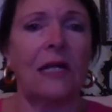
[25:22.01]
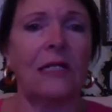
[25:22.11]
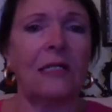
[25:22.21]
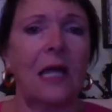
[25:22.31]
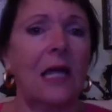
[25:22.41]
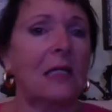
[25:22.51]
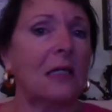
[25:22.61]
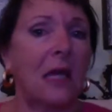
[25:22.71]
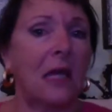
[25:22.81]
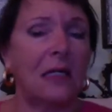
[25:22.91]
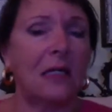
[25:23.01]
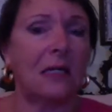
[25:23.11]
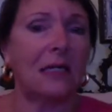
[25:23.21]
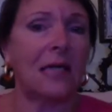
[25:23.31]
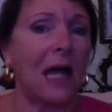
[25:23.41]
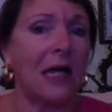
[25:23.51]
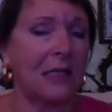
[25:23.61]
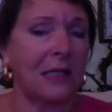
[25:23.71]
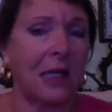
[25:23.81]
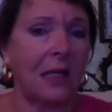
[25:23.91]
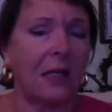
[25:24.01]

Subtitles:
Let's say it's dieting.